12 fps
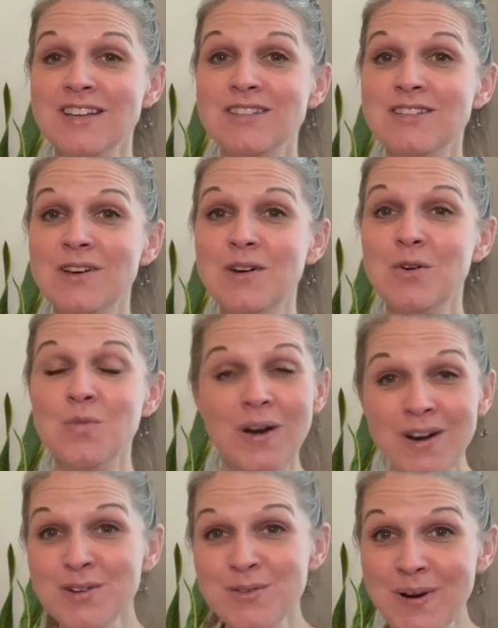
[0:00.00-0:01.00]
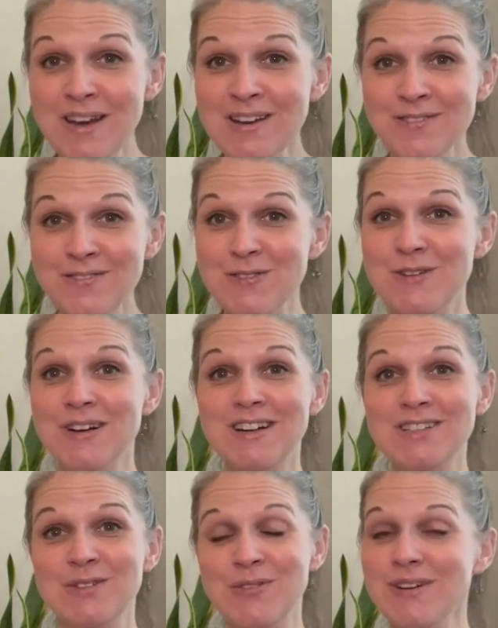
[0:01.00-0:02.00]
So what are you waiting for?
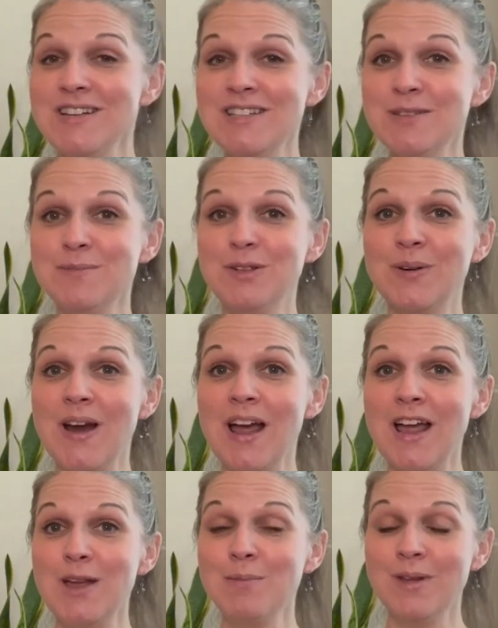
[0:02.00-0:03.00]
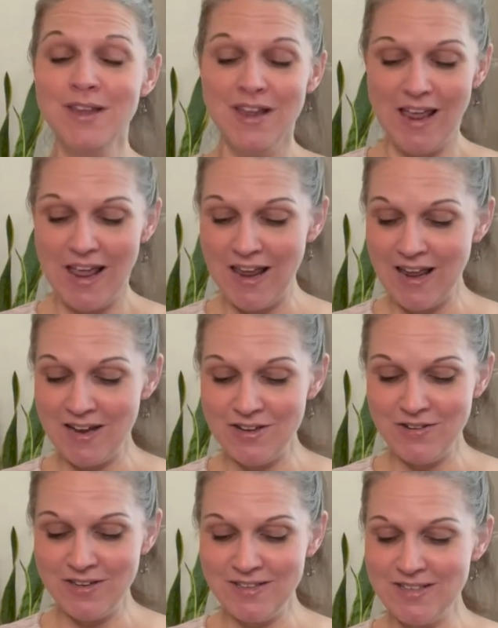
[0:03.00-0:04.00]
It's free to subscribe and you
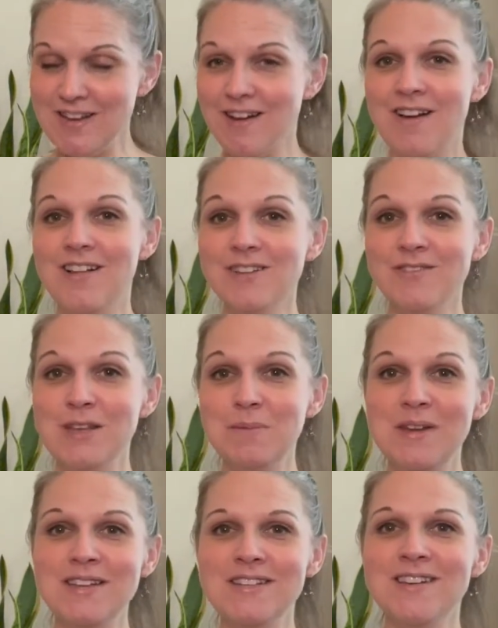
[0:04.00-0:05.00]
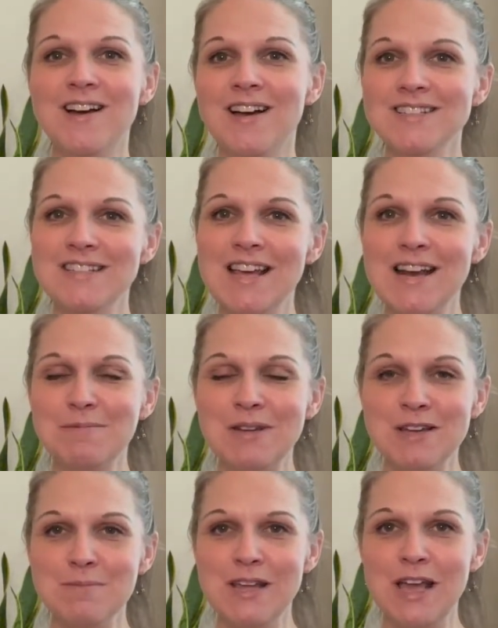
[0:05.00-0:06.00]
can see all of the amazing content I'm
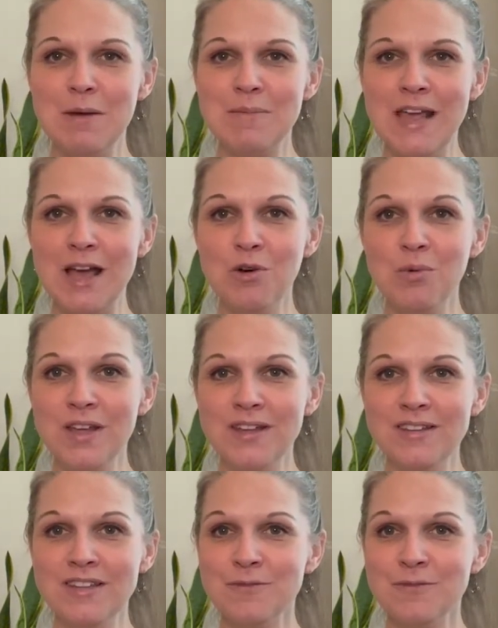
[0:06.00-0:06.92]
gonna be coming out with